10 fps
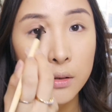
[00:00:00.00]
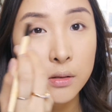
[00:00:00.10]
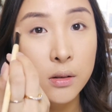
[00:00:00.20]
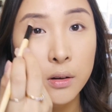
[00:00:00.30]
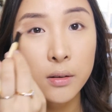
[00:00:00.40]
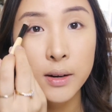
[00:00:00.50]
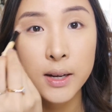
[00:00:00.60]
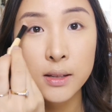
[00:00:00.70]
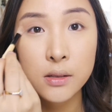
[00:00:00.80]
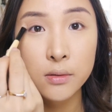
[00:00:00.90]
So it
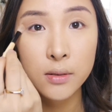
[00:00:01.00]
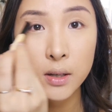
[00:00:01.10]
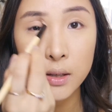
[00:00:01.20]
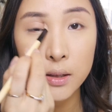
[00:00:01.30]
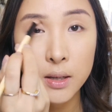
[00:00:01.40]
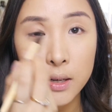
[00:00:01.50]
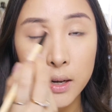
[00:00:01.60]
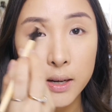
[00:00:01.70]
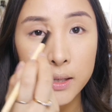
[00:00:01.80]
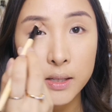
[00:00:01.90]
creates a really
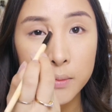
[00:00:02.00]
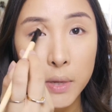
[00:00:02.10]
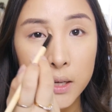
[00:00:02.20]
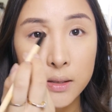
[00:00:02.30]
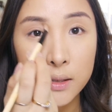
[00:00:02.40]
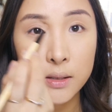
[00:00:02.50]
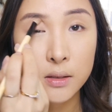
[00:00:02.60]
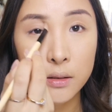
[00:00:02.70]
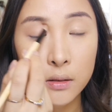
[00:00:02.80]
nice space.